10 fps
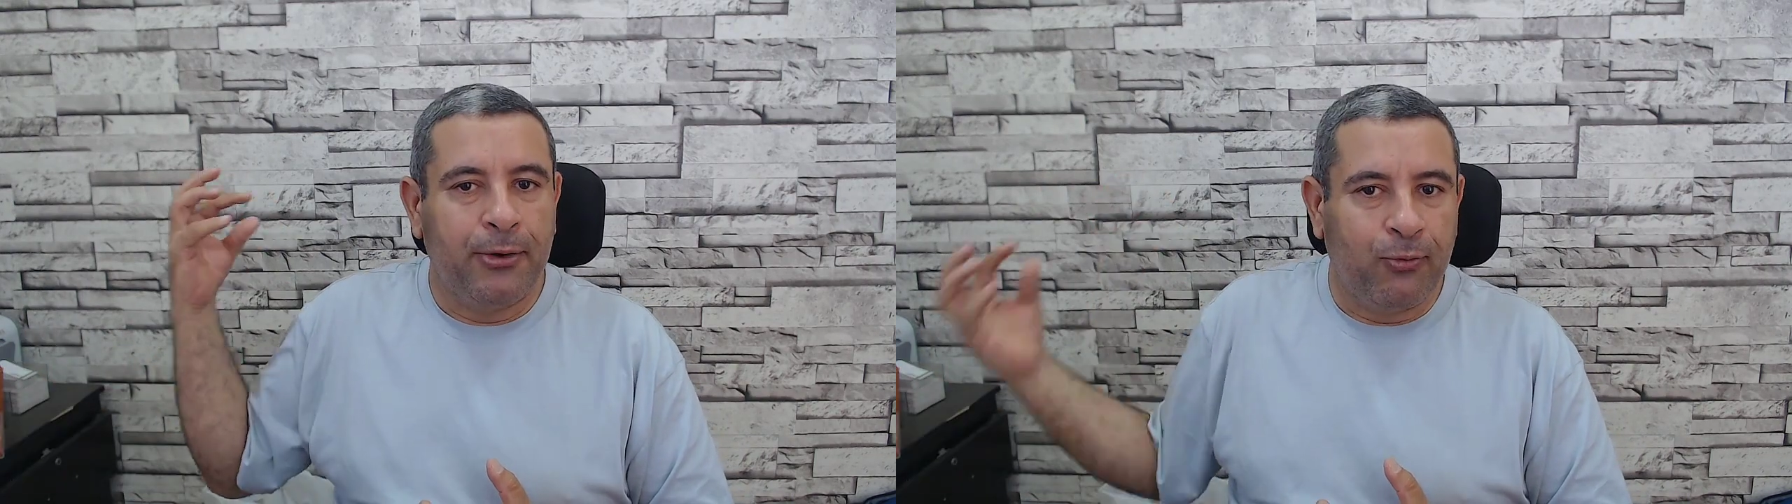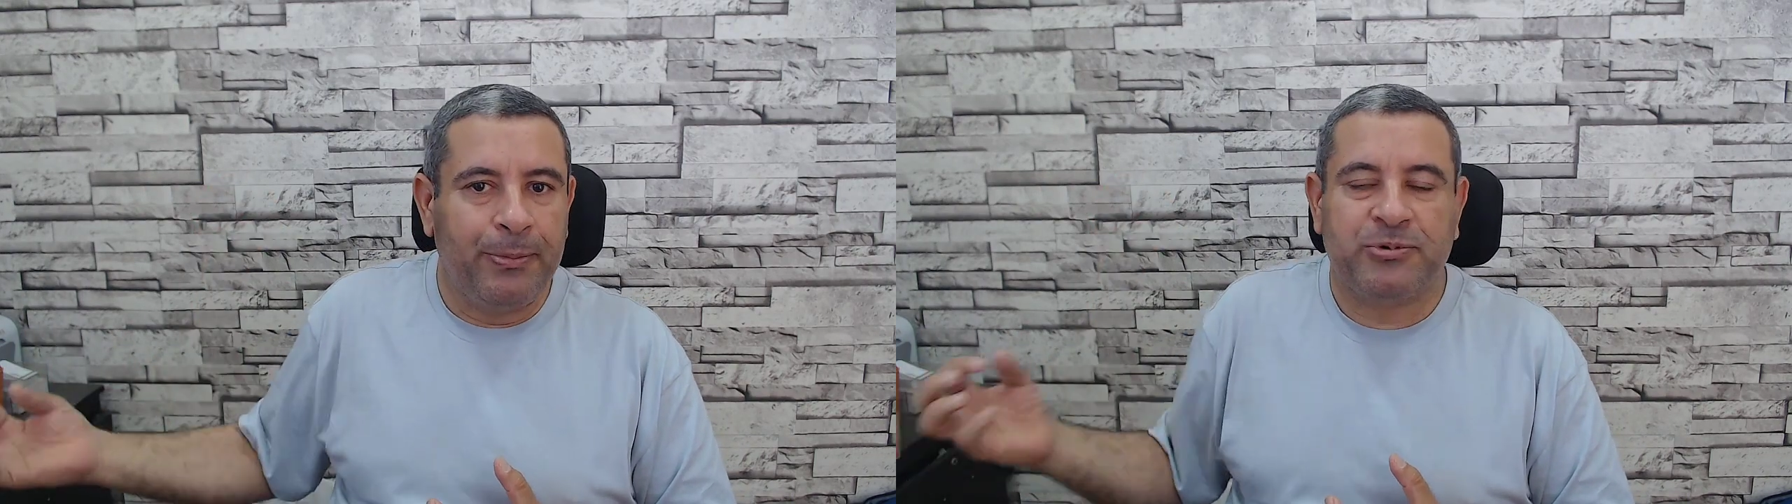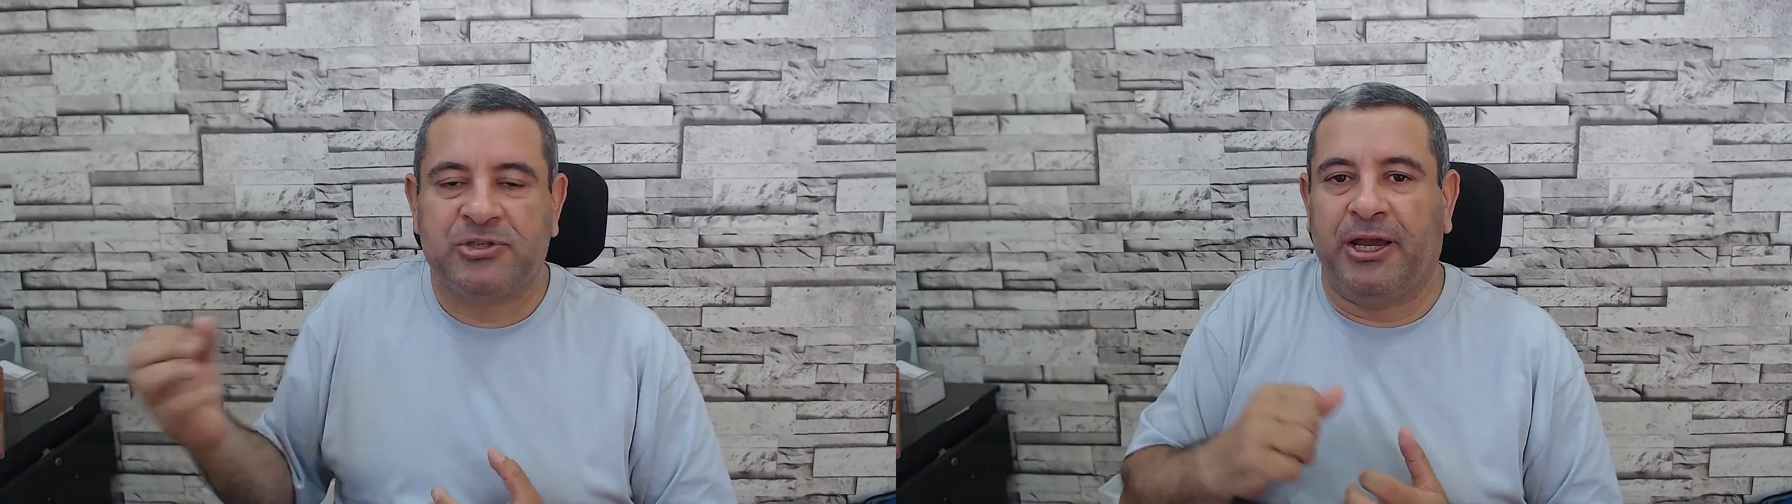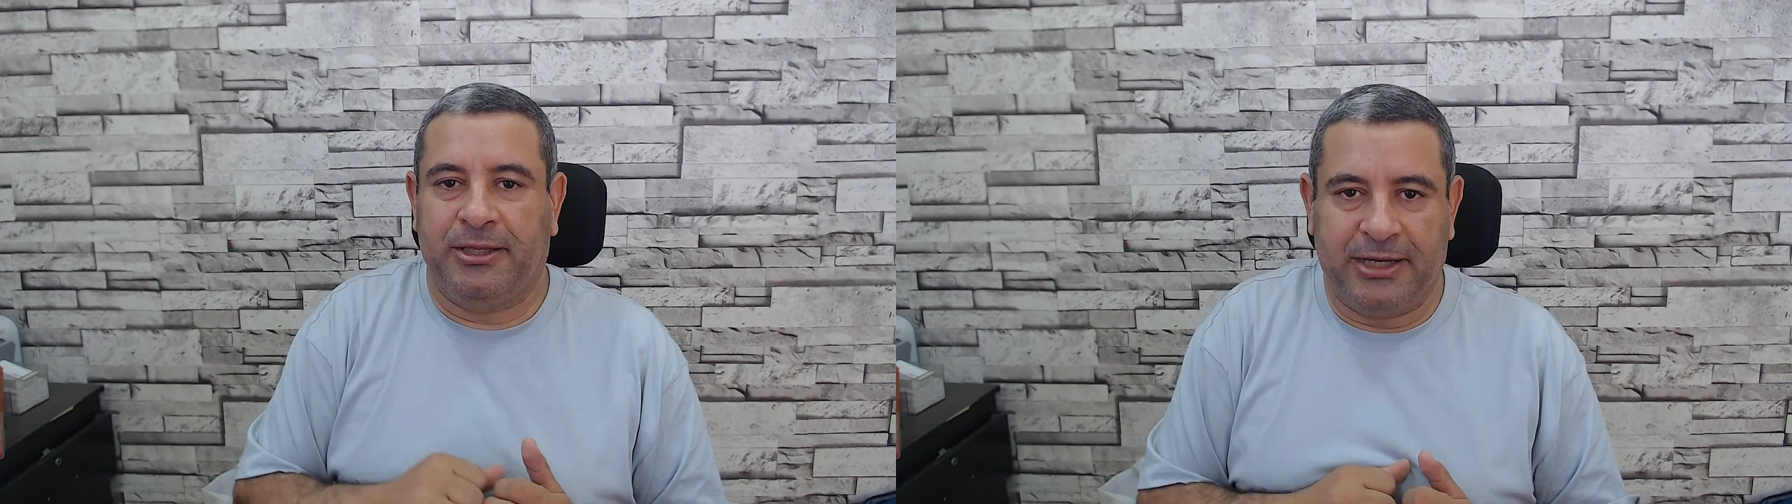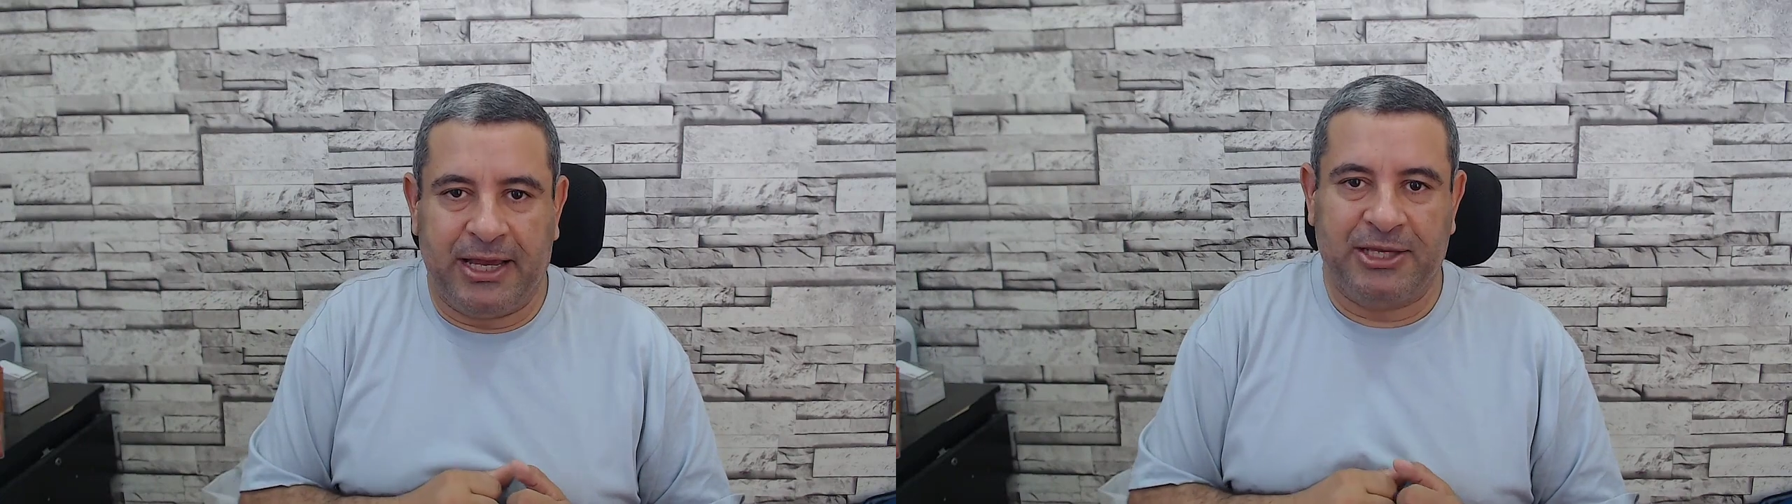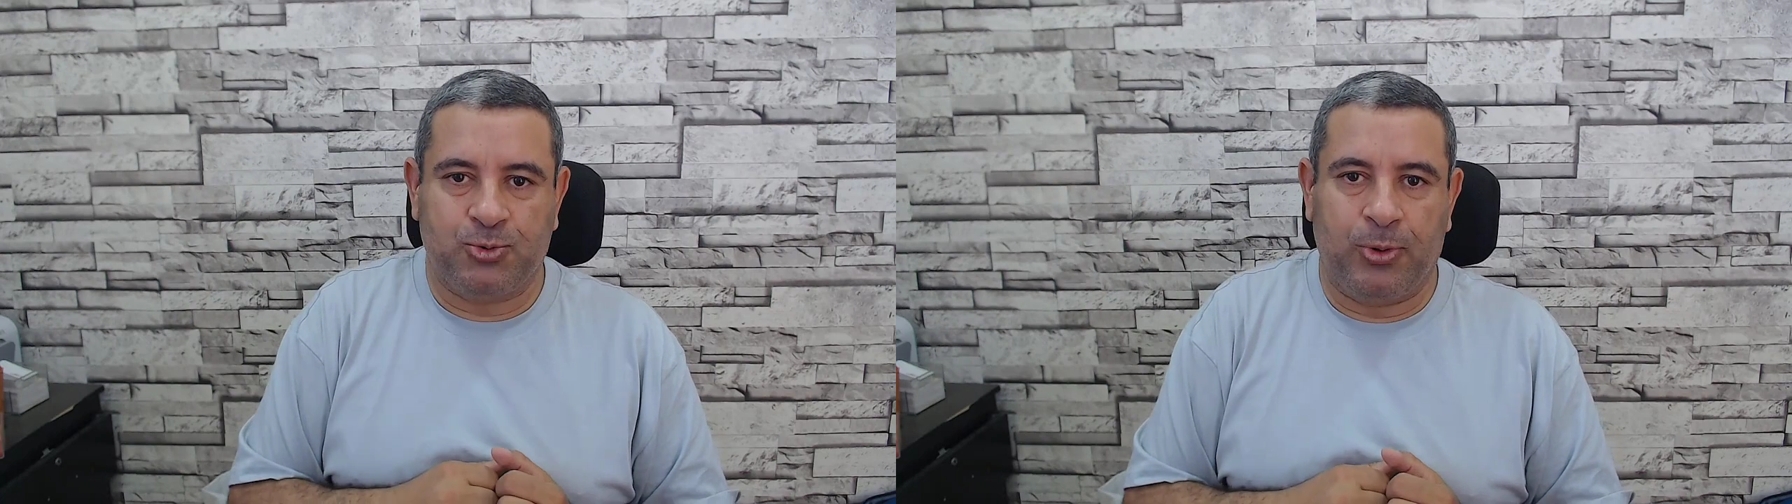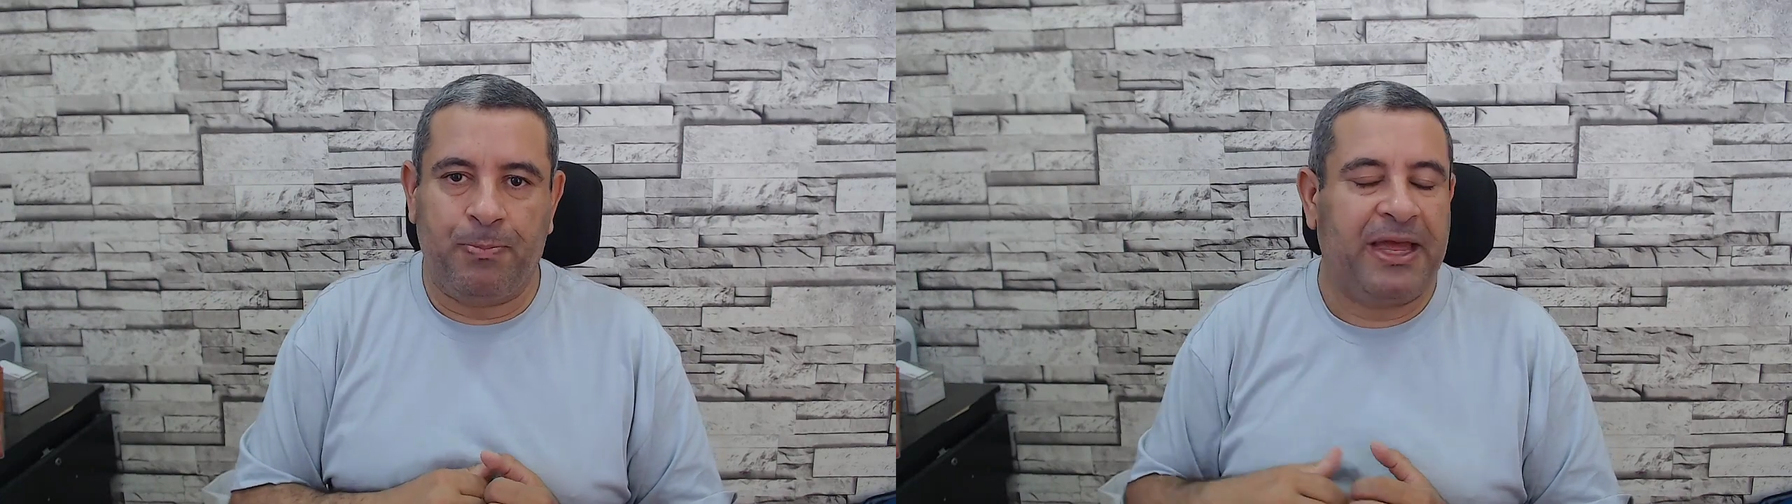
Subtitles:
website as well.